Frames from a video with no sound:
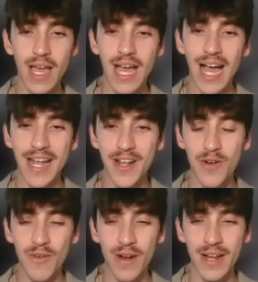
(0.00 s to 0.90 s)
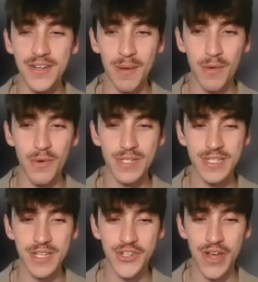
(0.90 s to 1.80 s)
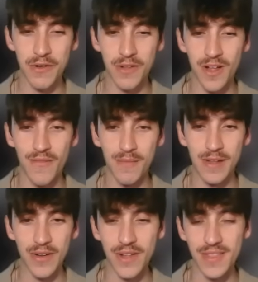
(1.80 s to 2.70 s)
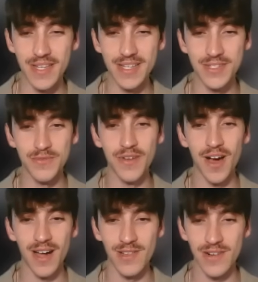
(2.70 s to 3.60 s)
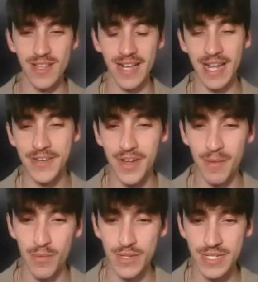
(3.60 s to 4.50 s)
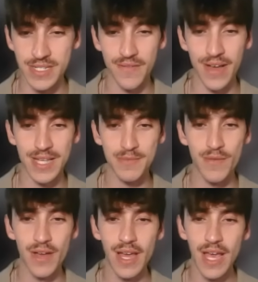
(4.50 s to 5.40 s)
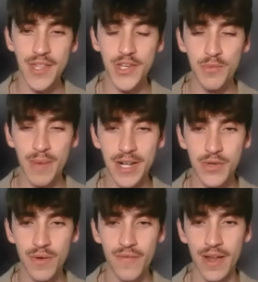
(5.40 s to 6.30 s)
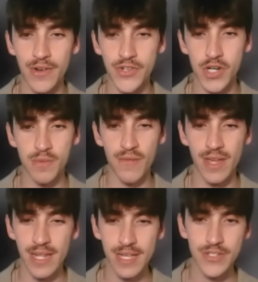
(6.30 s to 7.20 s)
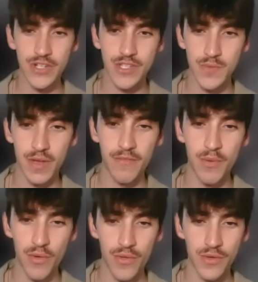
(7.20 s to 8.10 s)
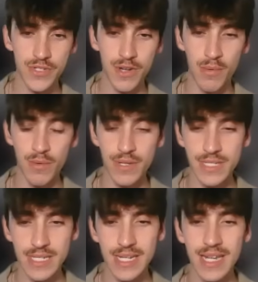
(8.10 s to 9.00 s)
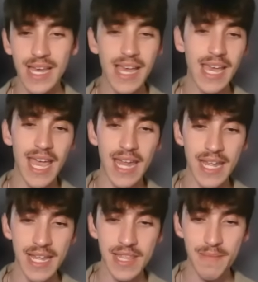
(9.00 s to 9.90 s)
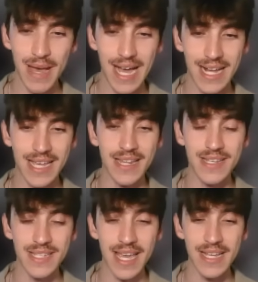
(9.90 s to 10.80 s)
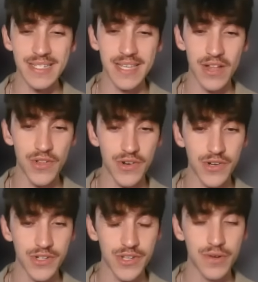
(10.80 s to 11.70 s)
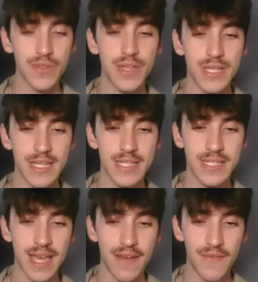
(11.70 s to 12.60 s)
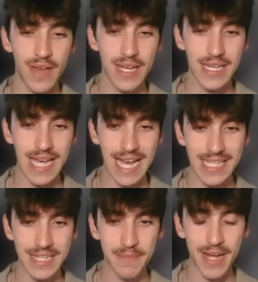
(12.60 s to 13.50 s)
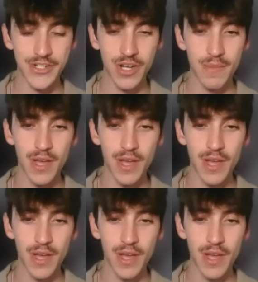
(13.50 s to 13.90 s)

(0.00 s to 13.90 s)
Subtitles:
I can go for a double resisted Shadow Claw farm down, and these do not look like a double resisted fast move. They do make it to a final charge move. It is just a Swift. Both of those are double resisted, and in the back it is a Skeleturge. So this is a fantastic matchup.